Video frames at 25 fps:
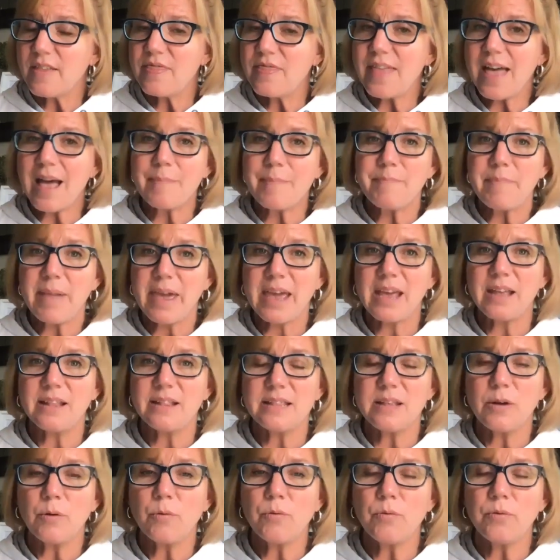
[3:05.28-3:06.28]
that make
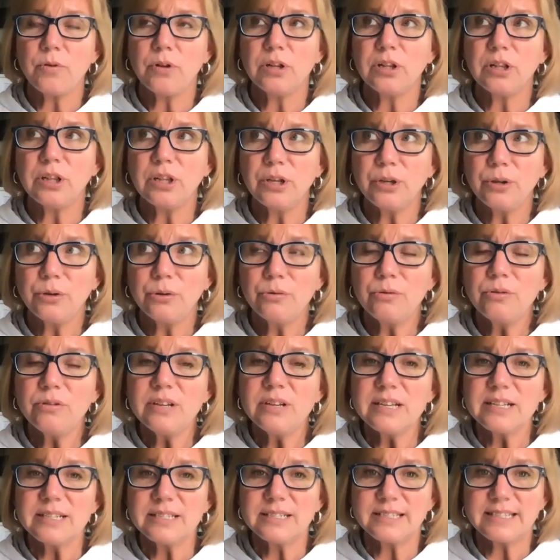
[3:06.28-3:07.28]
the glued
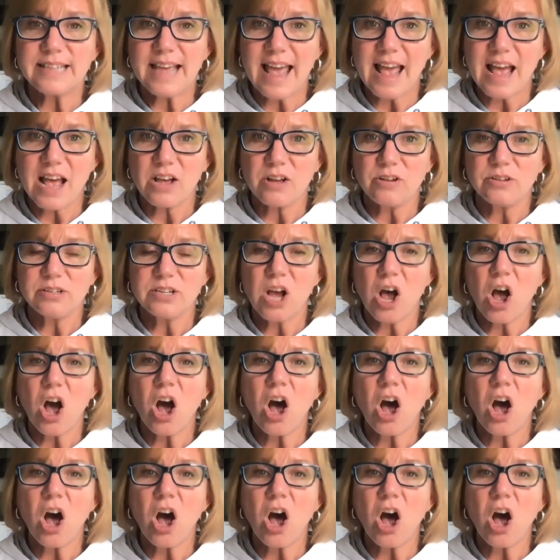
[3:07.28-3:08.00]
sound,